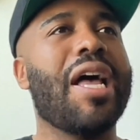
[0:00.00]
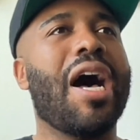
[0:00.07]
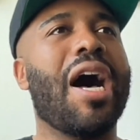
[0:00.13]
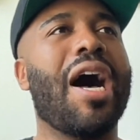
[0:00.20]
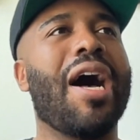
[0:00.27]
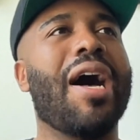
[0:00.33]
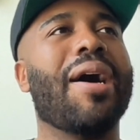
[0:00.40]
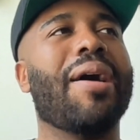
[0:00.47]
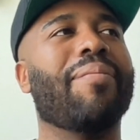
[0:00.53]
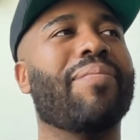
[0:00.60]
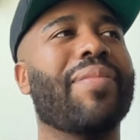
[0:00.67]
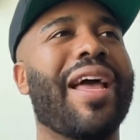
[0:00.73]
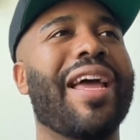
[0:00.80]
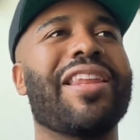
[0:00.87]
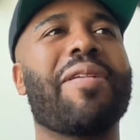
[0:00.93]
And
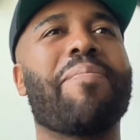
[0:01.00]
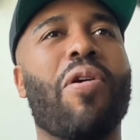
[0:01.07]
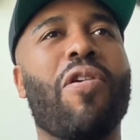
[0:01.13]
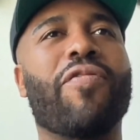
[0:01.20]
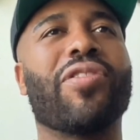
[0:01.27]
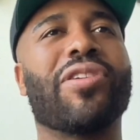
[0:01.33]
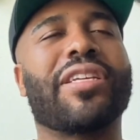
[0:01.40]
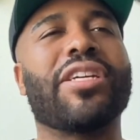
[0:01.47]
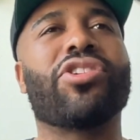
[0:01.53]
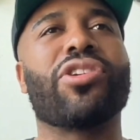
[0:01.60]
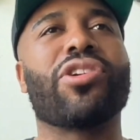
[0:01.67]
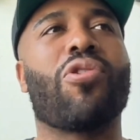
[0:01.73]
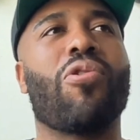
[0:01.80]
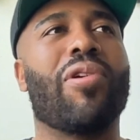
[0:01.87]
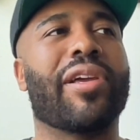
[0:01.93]
they both are essentially
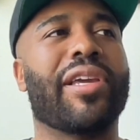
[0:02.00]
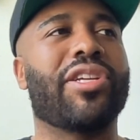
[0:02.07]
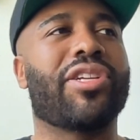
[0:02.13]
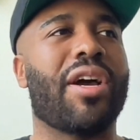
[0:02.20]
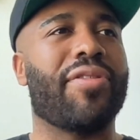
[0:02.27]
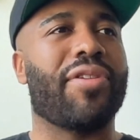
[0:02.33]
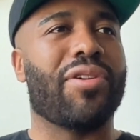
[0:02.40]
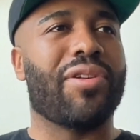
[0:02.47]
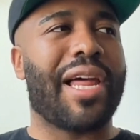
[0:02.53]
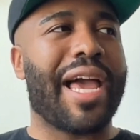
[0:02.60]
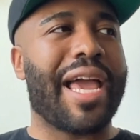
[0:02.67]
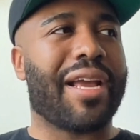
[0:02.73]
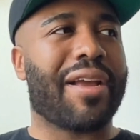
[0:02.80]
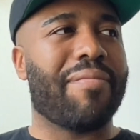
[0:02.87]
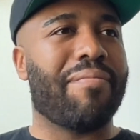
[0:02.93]
calling each other
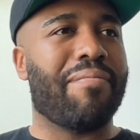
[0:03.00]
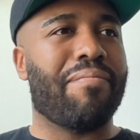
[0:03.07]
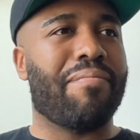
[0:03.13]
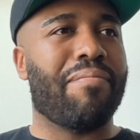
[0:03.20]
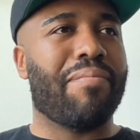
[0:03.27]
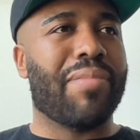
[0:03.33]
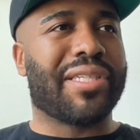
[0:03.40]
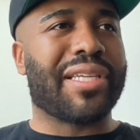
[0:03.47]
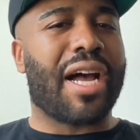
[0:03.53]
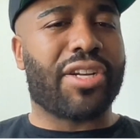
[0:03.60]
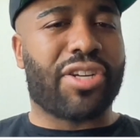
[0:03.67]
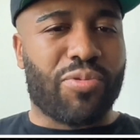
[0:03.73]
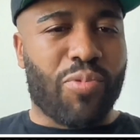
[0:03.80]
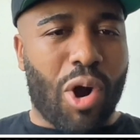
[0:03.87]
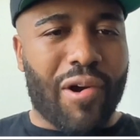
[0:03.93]
like
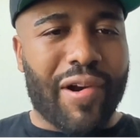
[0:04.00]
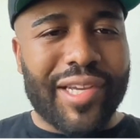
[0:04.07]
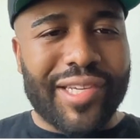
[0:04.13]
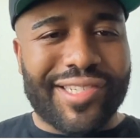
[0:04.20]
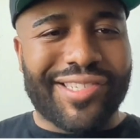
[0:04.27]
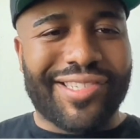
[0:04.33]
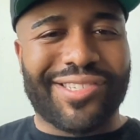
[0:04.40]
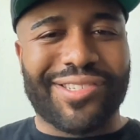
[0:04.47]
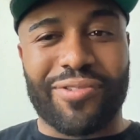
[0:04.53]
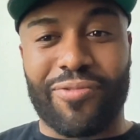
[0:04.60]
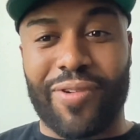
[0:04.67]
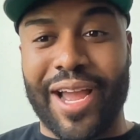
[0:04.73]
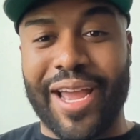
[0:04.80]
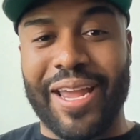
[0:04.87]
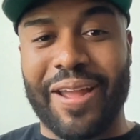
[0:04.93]
misogynoirists, right?